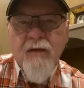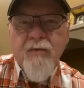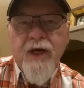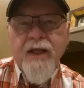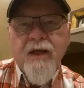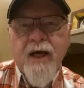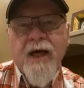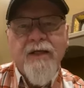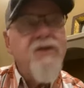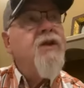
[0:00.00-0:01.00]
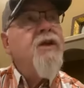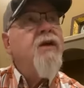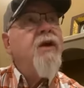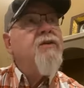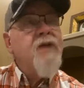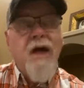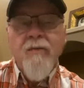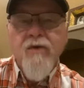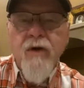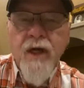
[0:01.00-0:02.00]
But I see it's
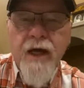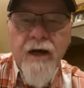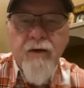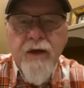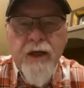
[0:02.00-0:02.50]
time's run out,